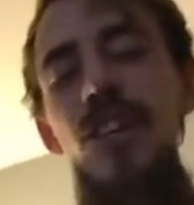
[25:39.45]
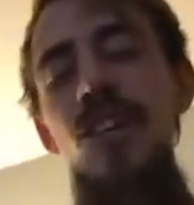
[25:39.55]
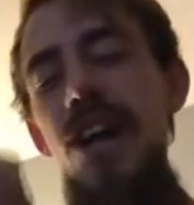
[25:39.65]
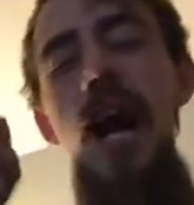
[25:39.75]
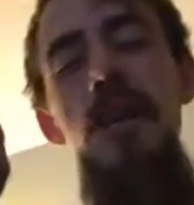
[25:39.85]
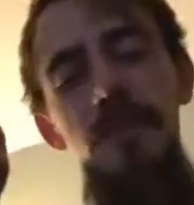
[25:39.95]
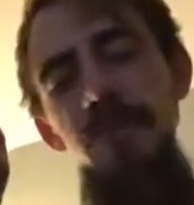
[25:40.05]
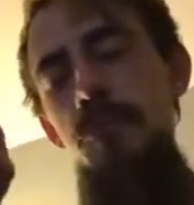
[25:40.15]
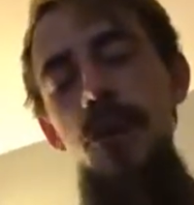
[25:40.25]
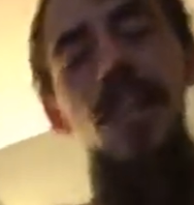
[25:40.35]
you're not
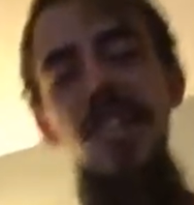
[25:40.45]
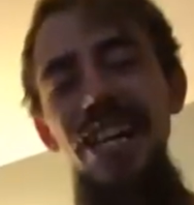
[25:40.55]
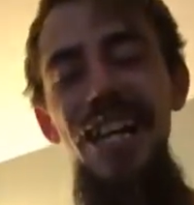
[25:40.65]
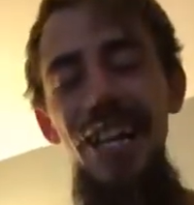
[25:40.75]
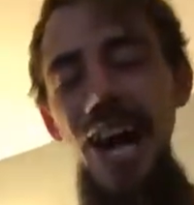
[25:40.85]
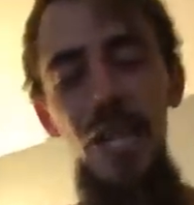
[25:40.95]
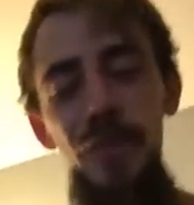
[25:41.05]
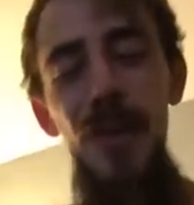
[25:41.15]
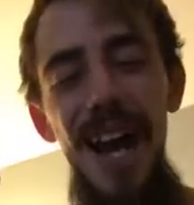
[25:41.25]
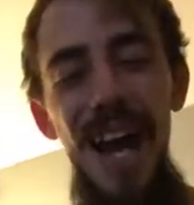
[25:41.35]
preaching a
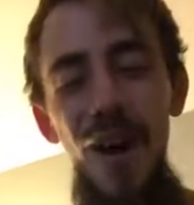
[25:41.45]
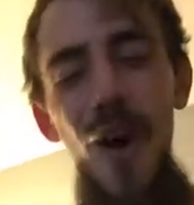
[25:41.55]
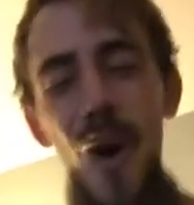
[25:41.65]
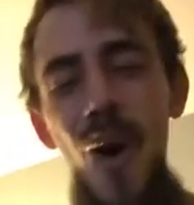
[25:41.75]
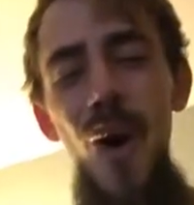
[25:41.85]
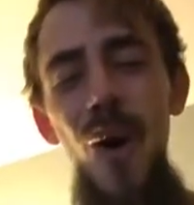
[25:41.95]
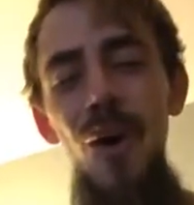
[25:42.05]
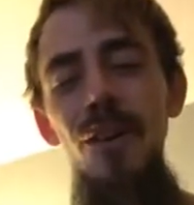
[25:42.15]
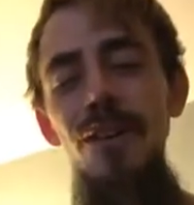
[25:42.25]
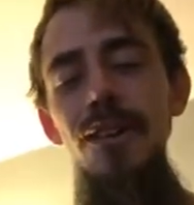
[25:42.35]
gospel at
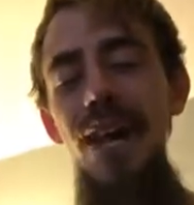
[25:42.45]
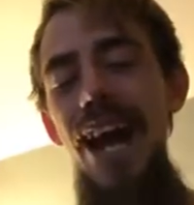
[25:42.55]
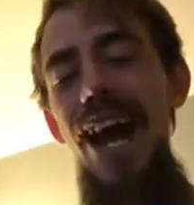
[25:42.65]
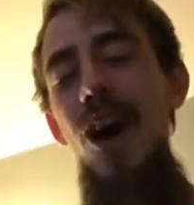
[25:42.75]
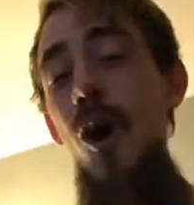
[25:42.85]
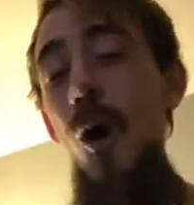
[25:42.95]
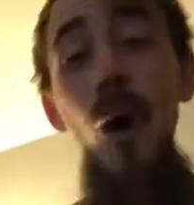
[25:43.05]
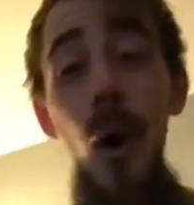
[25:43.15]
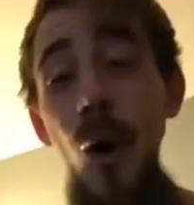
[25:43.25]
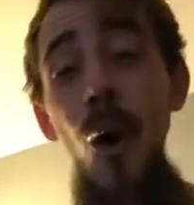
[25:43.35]
all. At
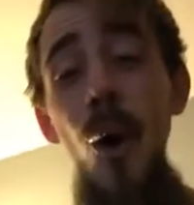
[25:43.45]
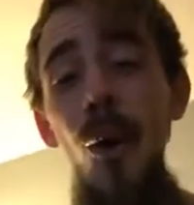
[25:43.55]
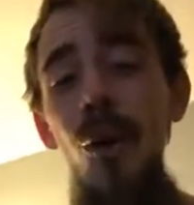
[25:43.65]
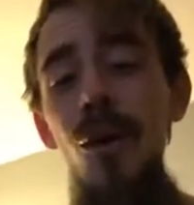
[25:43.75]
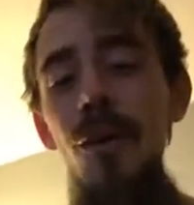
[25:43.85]
all.